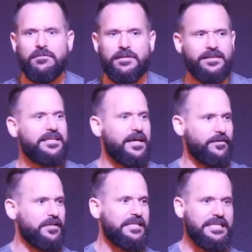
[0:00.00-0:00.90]
Not that God
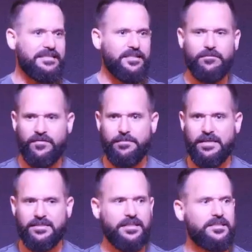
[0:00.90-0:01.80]
ever needs him, if that
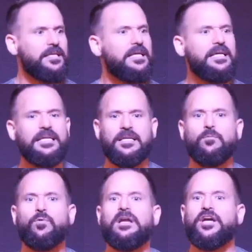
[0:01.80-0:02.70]
makes sense. He's like,
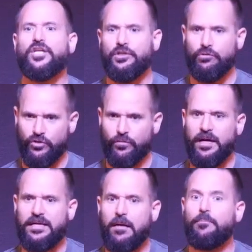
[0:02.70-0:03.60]
we're not going to use you right
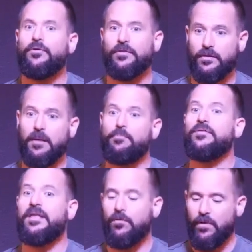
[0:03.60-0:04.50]
now. I'm putting, I'm putting
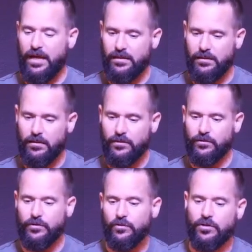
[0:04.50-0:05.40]
that away.
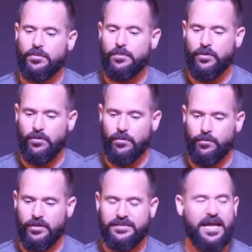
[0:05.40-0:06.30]
You're, you're going to be put,
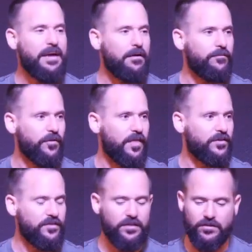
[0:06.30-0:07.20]
put in time out for a
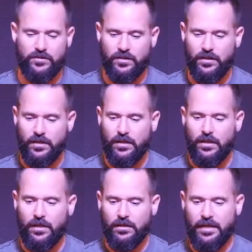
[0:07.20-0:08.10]
thousand years.
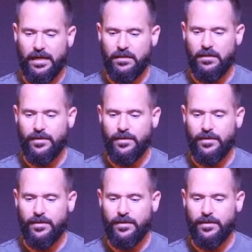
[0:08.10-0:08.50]
Okay?